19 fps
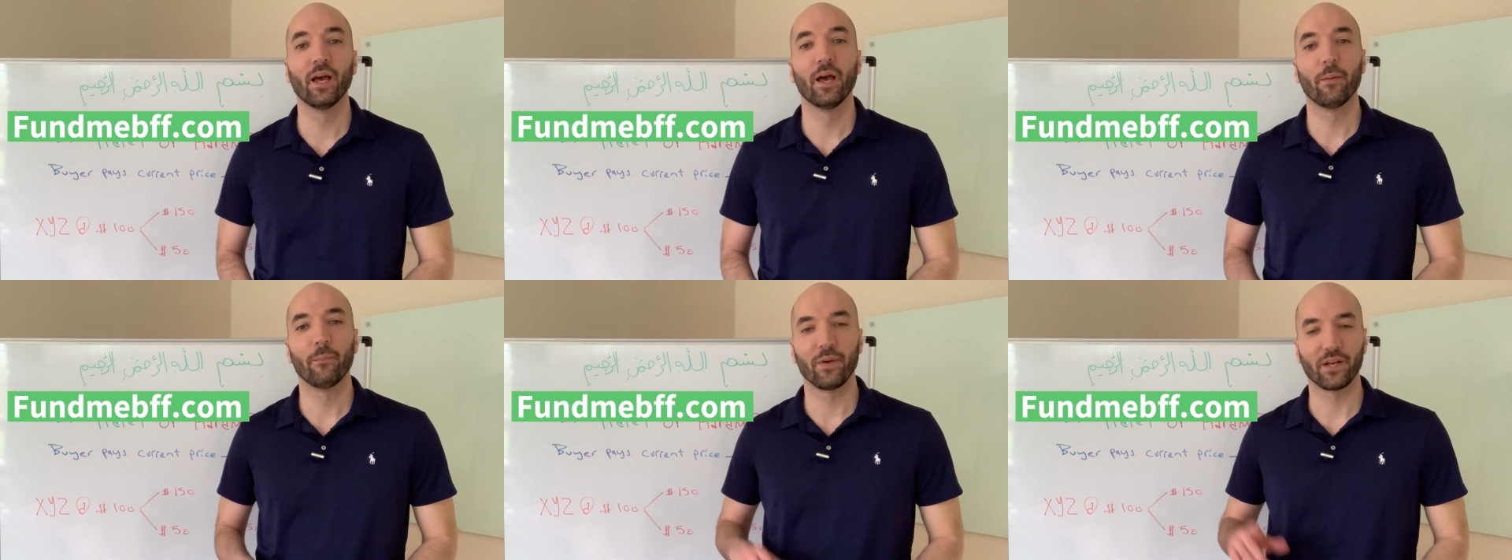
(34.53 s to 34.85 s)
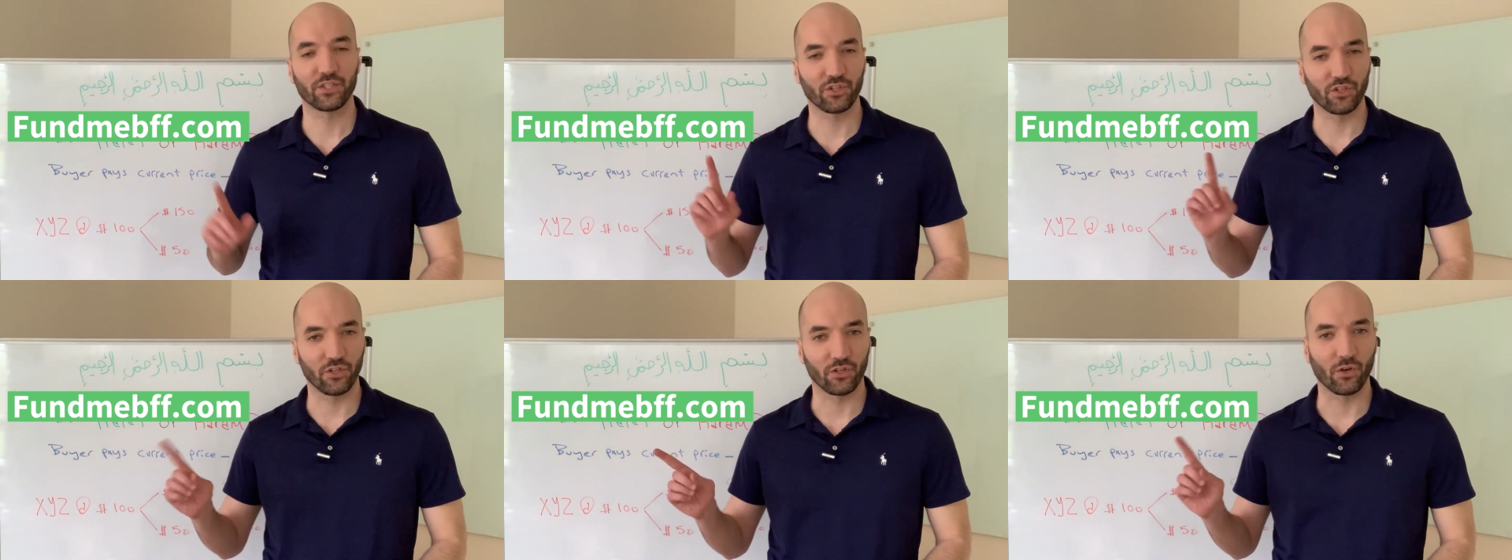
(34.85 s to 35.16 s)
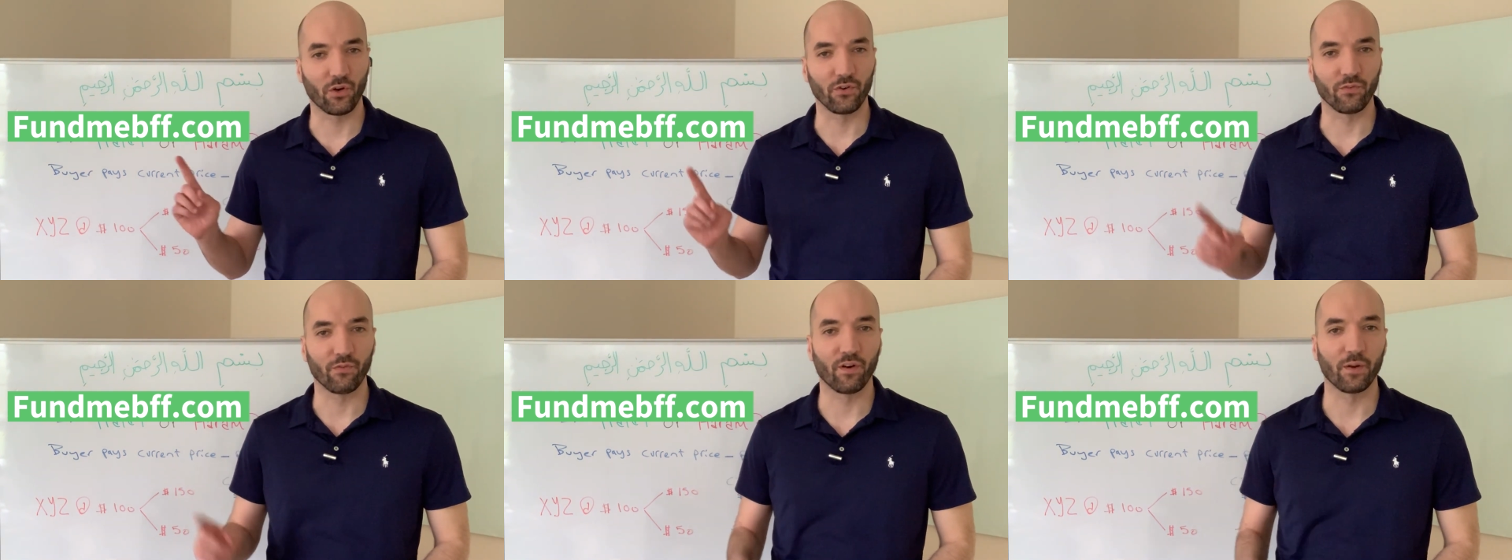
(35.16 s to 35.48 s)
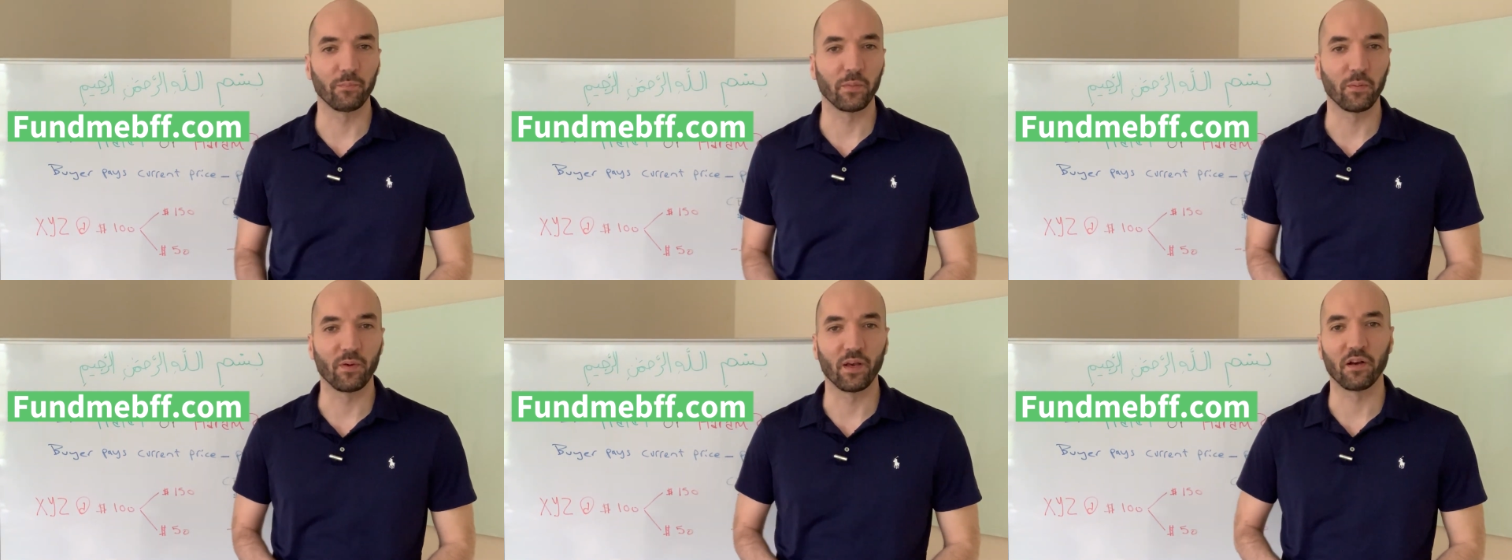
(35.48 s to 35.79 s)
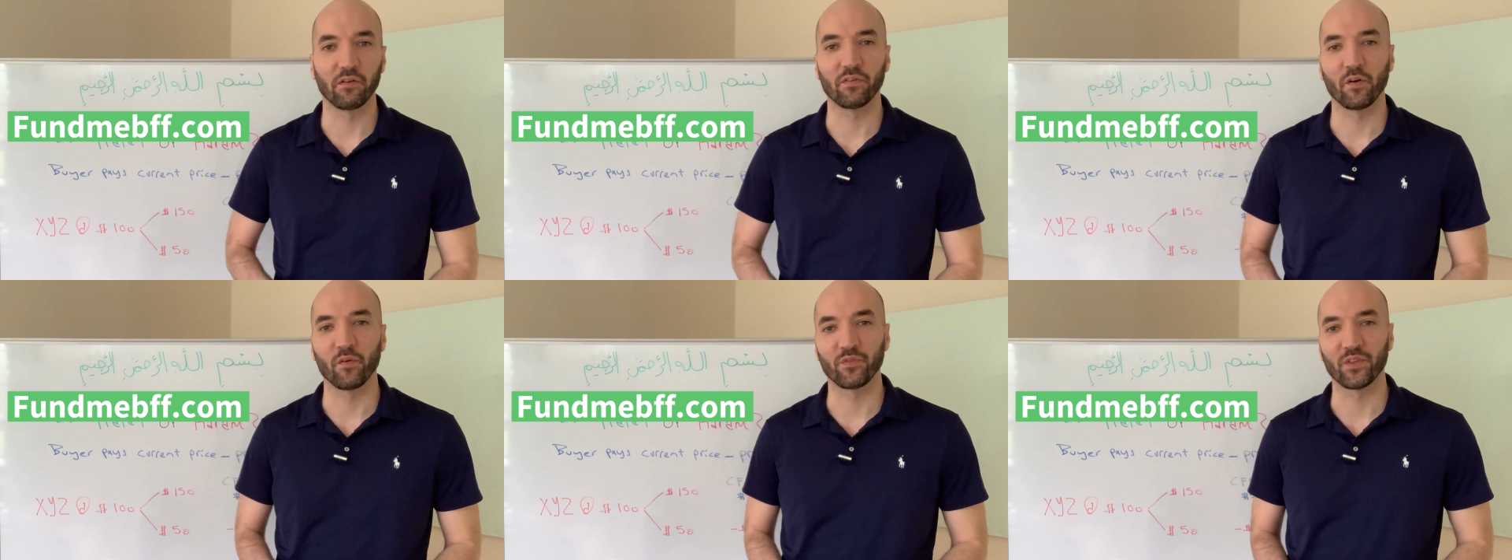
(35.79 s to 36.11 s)
make sure to go to
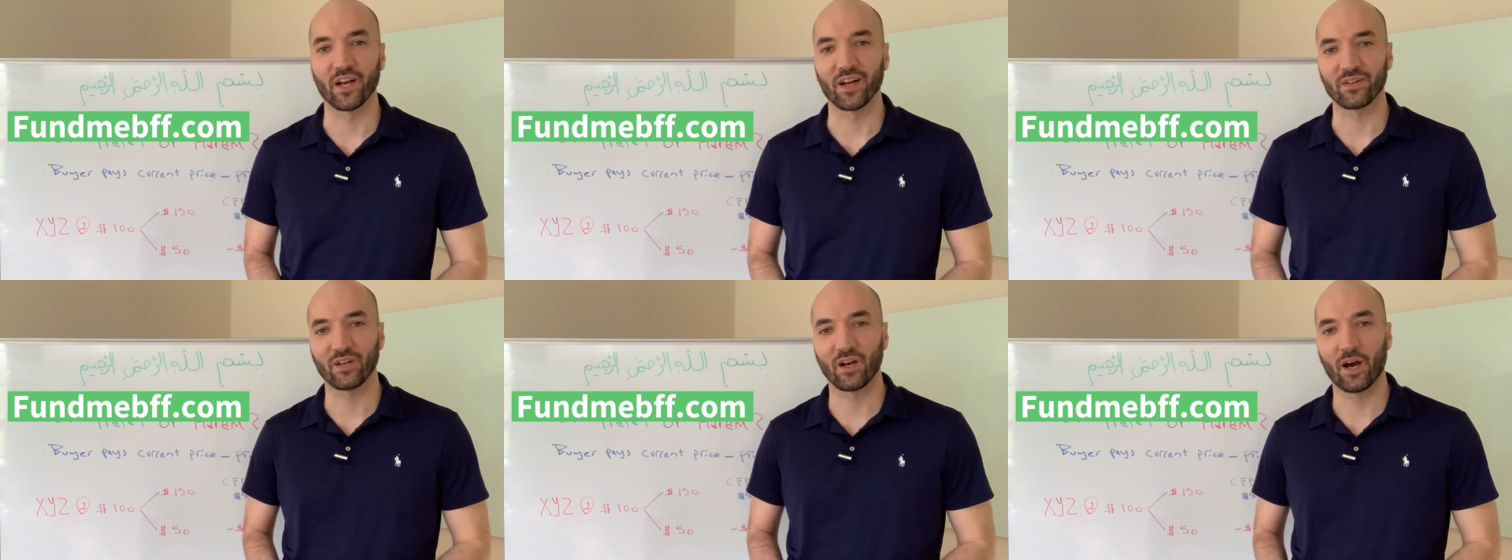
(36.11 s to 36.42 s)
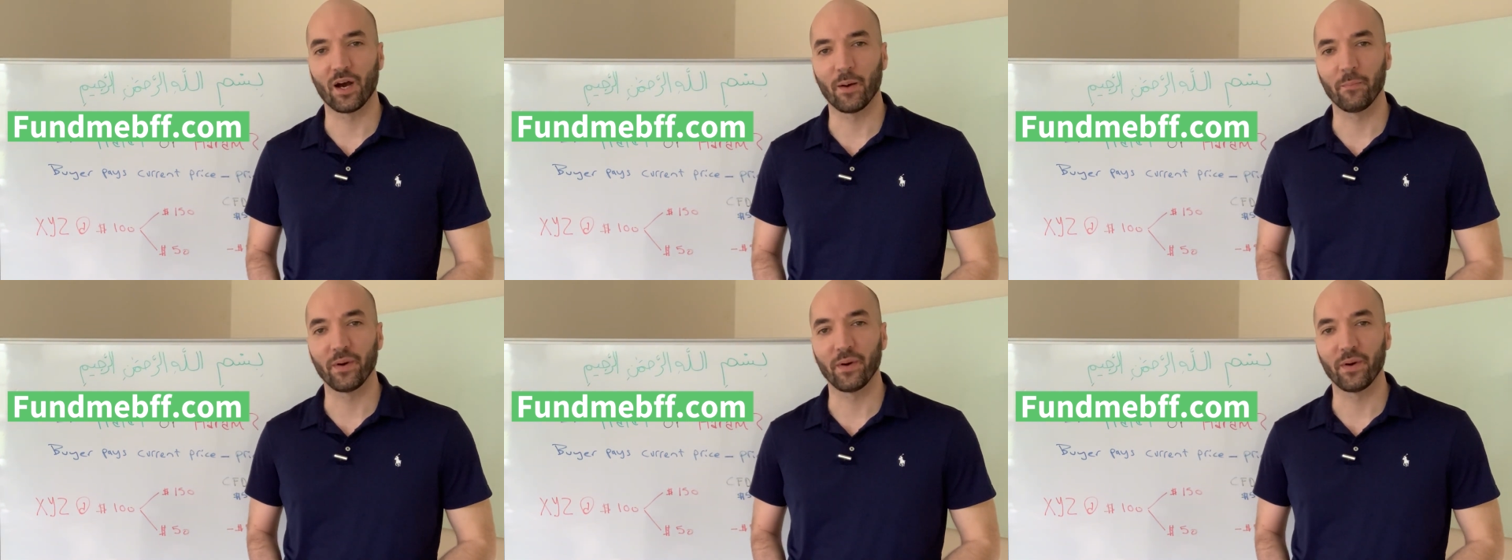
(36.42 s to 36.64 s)
fundmebff.com